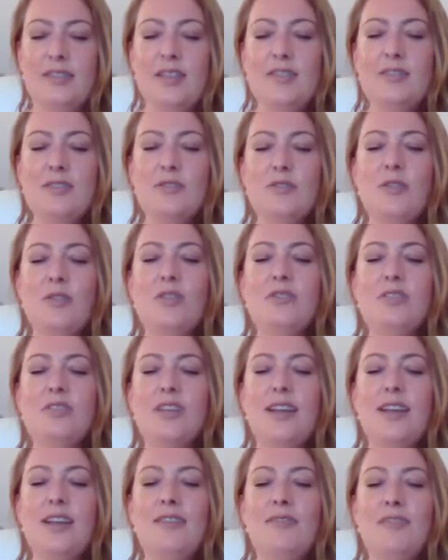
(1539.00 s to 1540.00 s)
that's
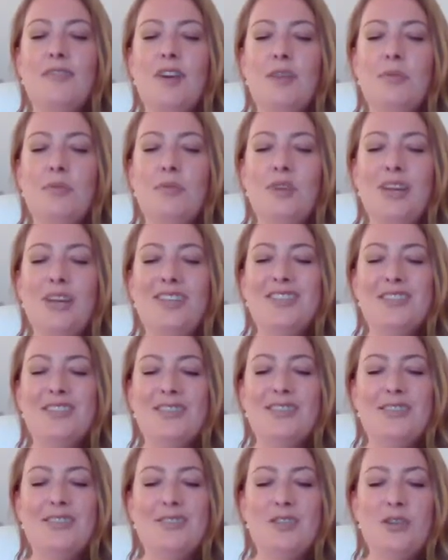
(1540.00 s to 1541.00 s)
not in
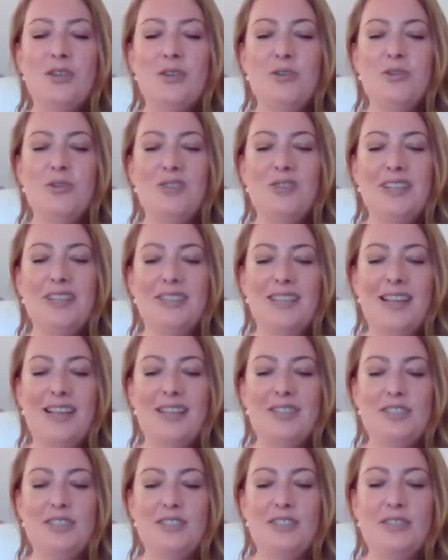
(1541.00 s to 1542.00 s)
vibration to your
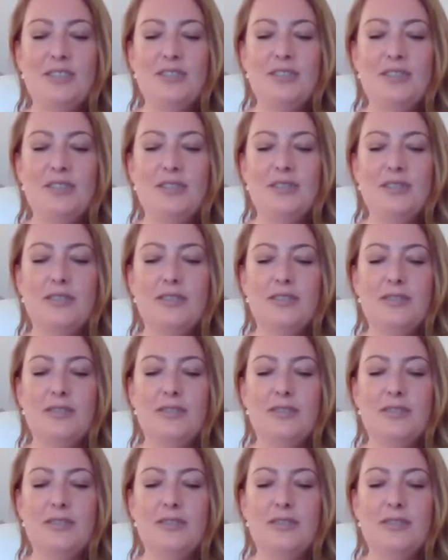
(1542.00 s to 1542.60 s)
intention.